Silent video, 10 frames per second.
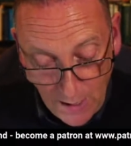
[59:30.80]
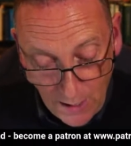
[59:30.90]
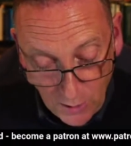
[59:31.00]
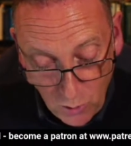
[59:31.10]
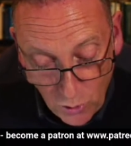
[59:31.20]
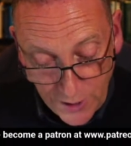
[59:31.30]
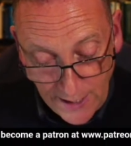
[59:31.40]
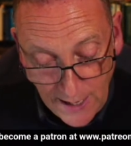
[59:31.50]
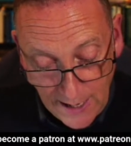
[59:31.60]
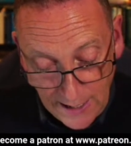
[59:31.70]

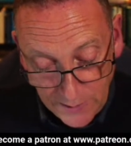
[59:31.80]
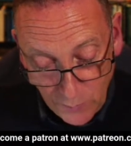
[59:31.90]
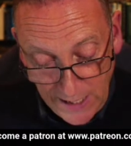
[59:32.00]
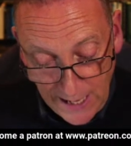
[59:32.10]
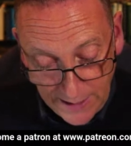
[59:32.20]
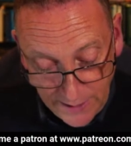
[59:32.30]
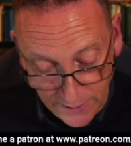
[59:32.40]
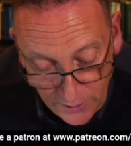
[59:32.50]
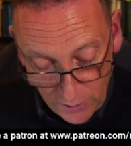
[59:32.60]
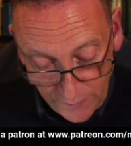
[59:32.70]
according as we had
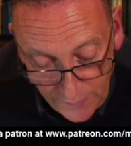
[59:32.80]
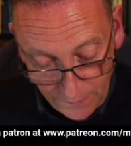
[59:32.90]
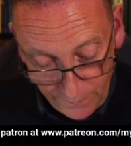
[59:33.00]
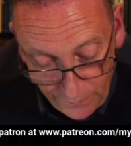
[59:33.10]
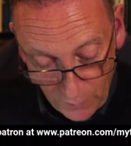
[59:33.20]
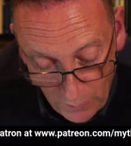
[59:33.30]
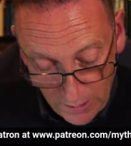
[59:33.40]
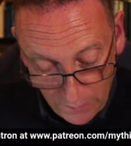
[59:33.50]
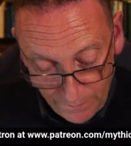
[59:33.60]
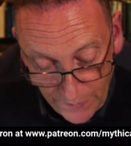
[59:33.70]
deserved.
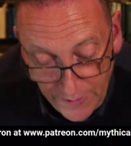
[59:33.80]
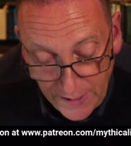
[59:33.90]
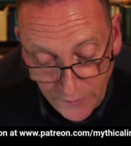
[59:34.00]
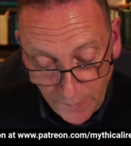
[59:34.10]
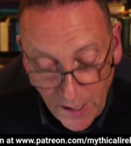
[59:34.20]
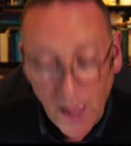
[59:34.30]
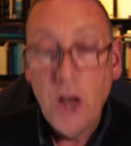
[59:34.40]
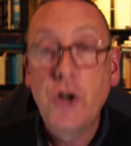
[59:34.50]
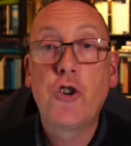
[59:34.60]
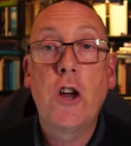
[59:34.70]
Wow. And that's from the
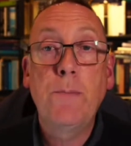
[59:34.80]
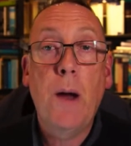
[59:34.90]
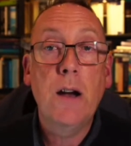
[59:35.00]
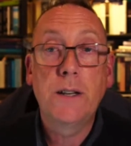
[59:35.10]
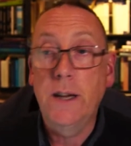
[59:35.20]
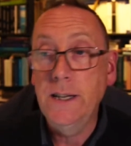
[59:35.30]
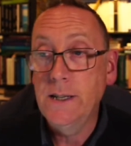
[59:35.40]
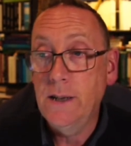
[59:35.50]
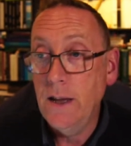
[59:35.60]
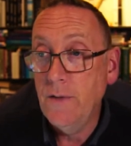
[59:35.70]
tripartite
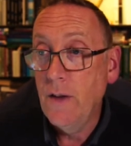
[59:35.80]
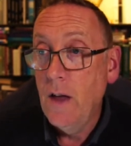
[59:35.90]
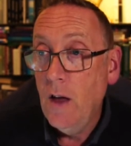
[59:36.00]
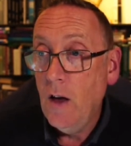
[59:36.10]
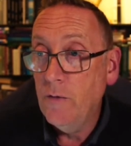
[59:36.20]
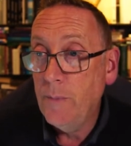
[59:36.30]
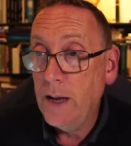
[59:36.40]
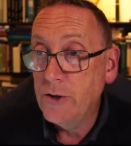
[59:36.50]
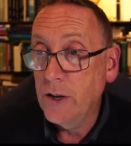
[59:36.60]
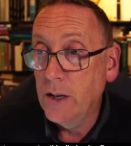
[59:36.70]
life of
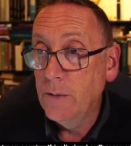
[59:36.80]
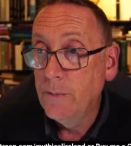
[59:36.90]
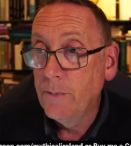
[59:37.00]
Patrick.